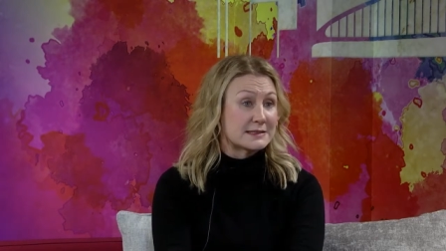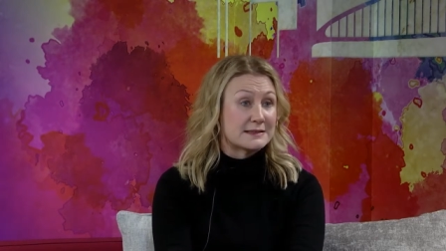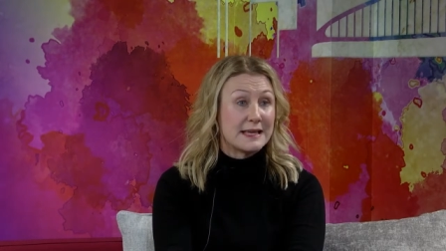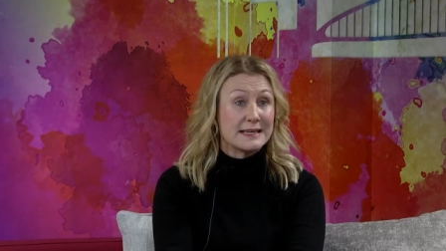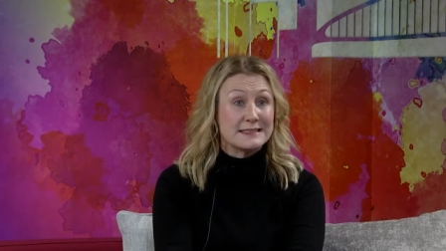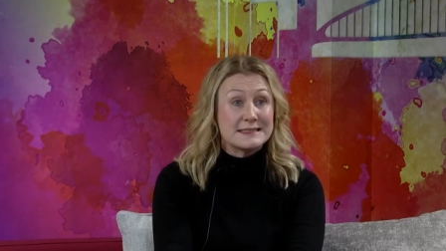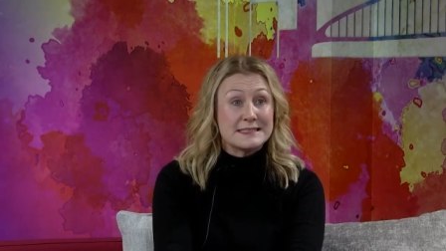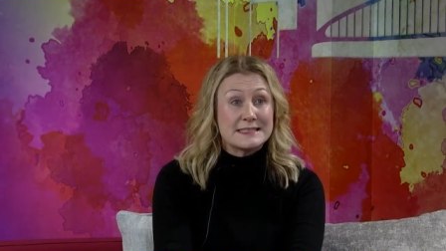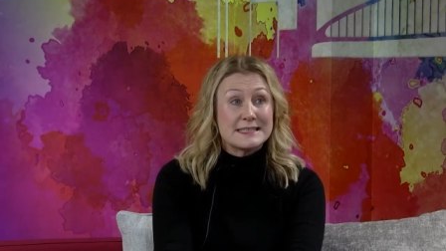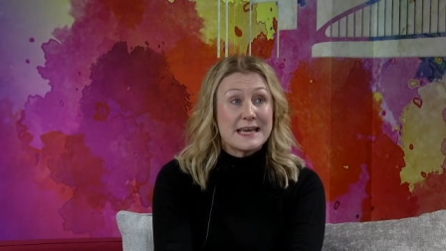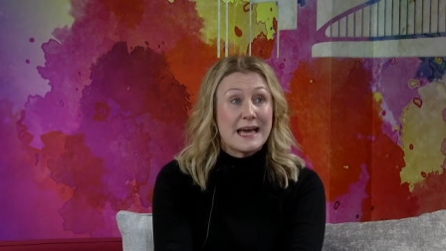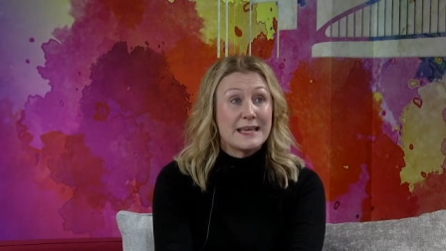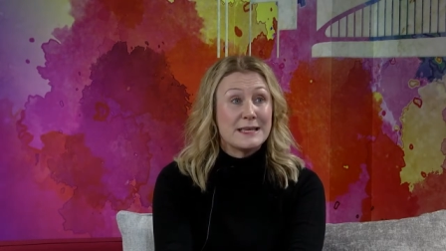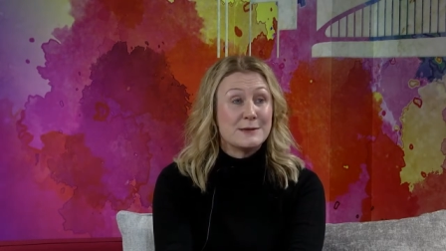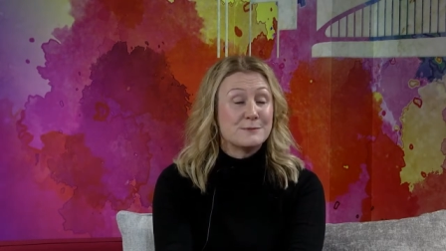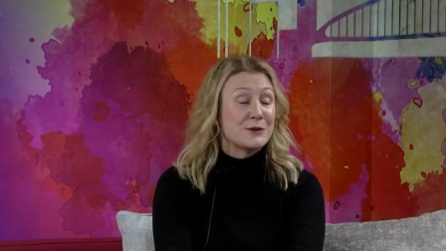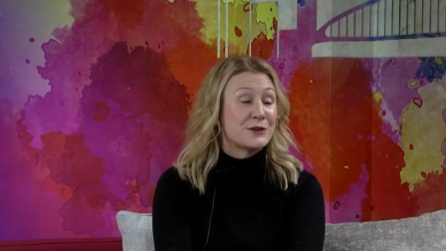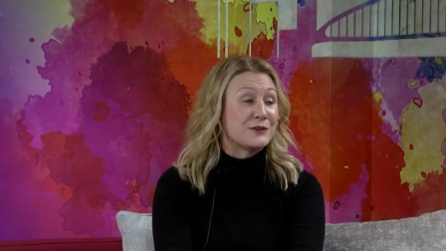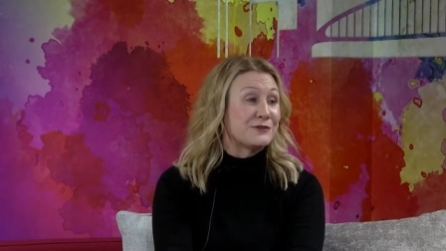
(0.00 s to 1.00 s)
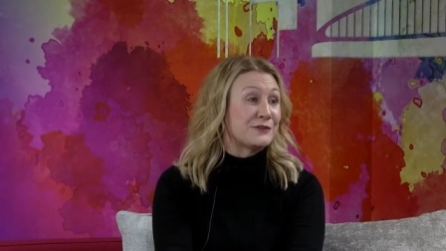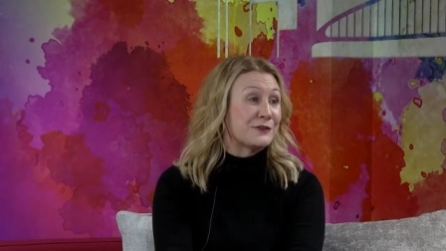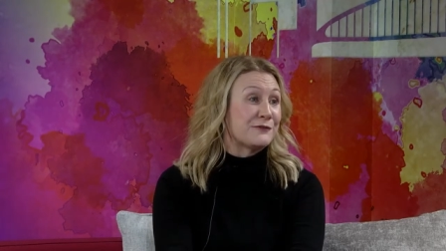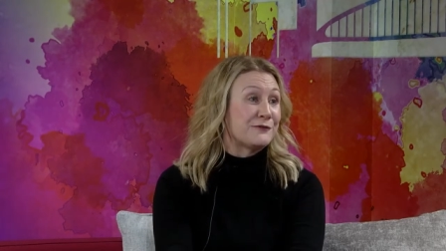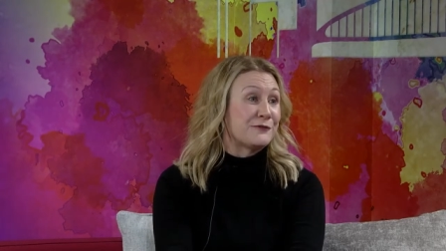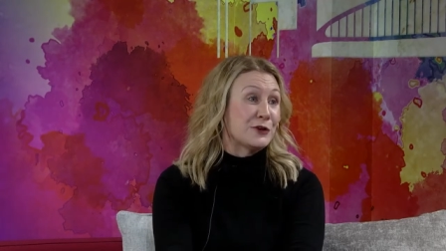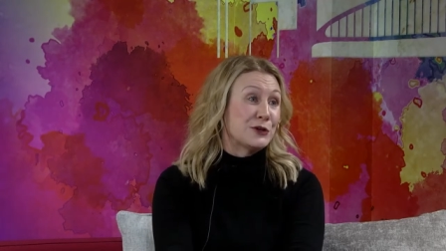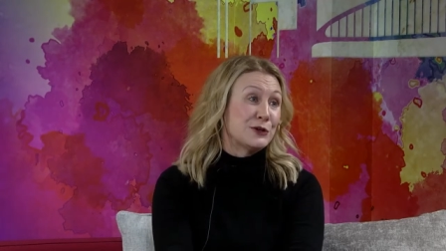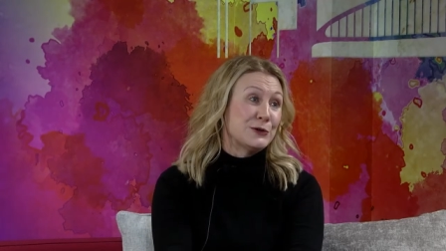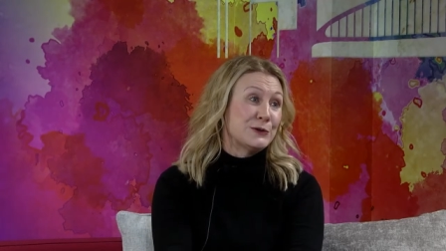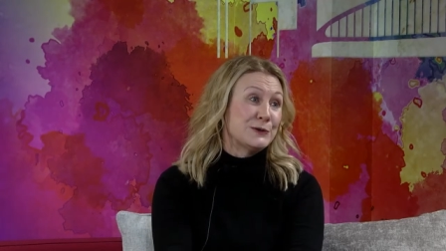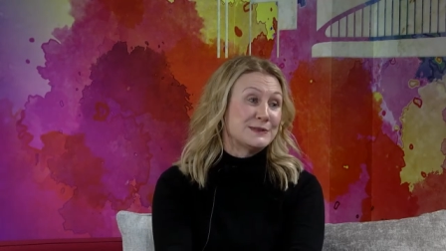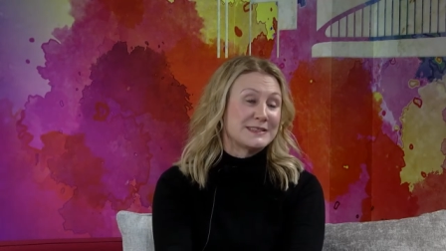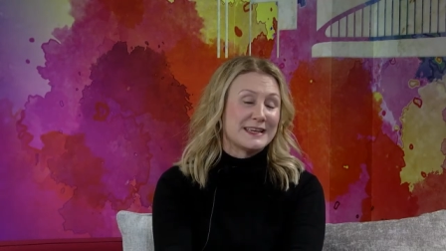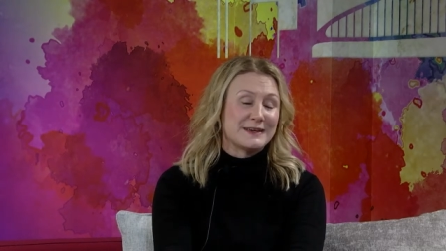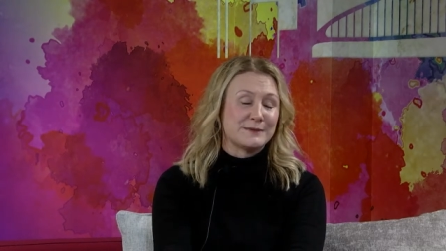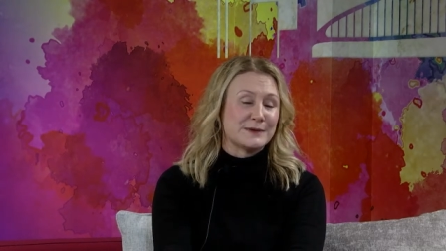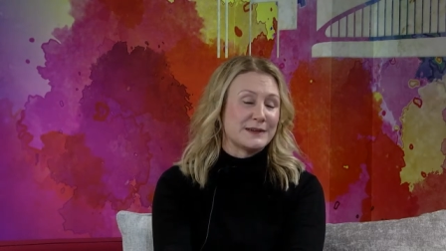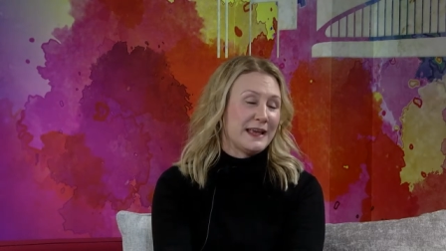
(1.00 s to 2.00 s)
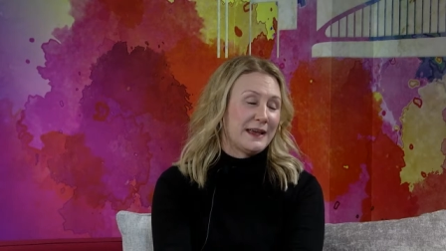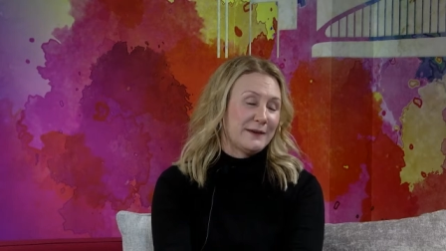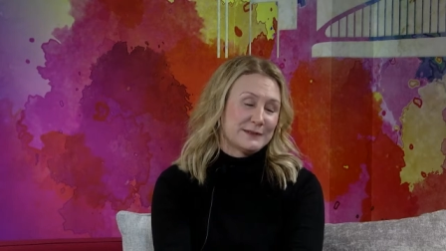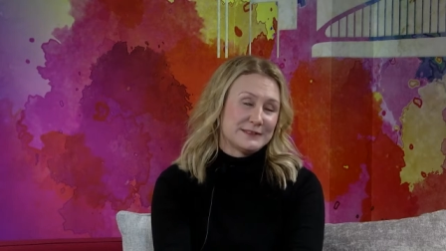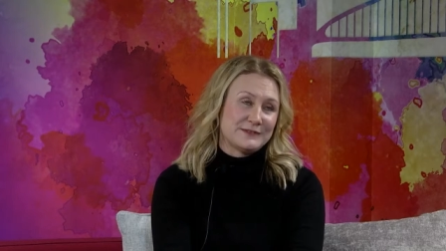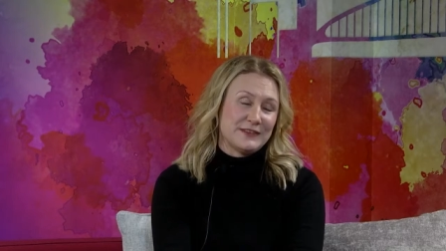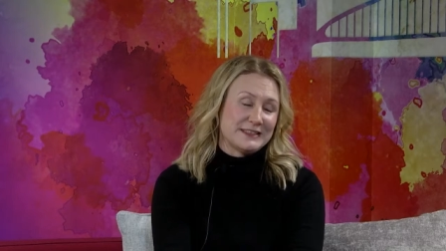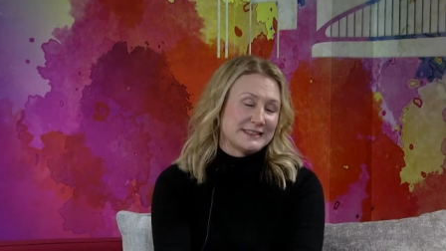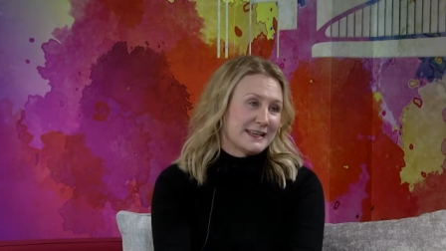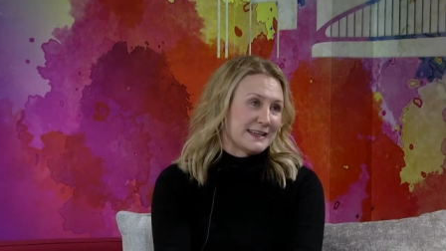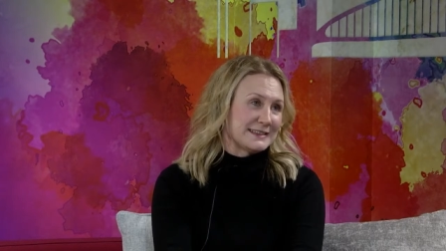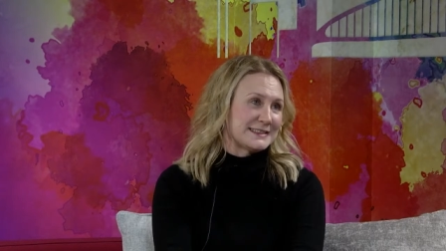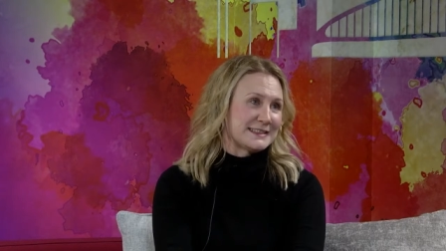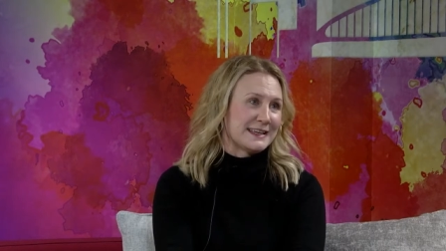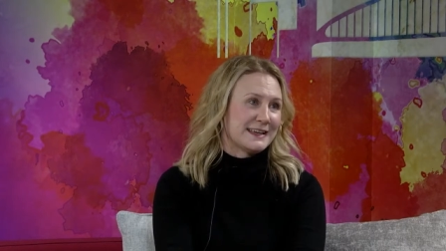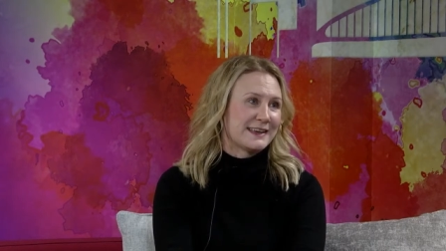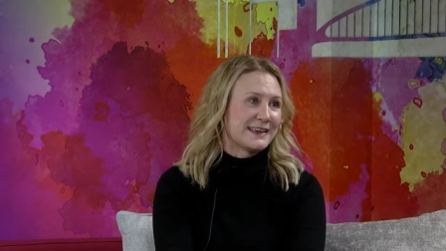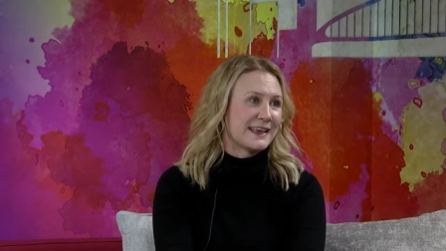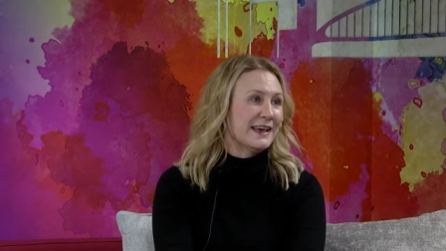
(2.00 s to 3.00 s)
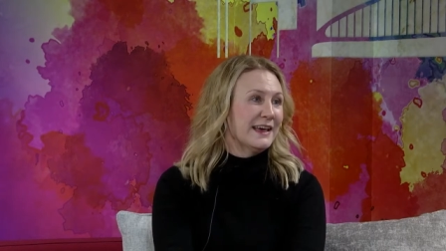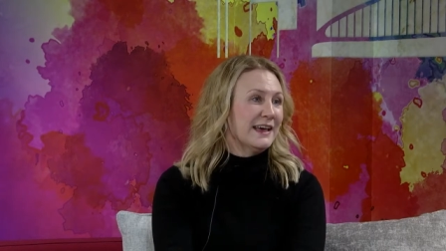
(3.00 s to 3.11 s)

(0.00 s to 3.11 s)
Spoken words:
the entertainment, the food, it was fantastic.